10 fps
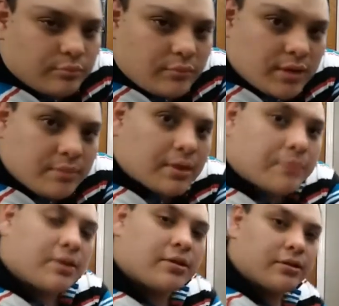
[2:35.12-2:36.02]
my
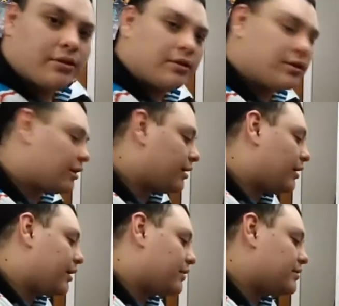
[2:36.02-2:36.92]
mother
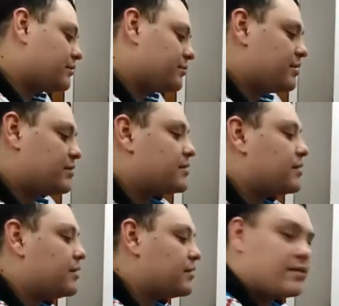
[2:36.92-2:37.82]
had some of this
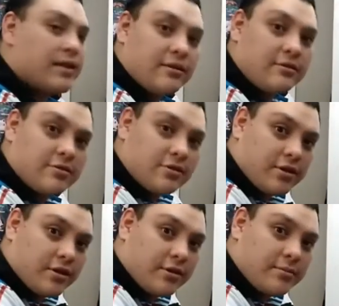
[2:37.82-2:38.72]
Taylor's
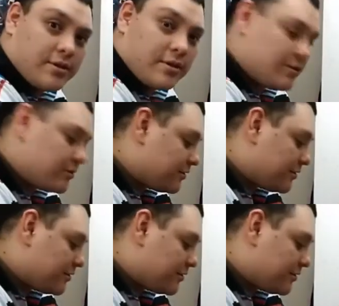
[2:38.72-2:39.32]
chalk upstairs,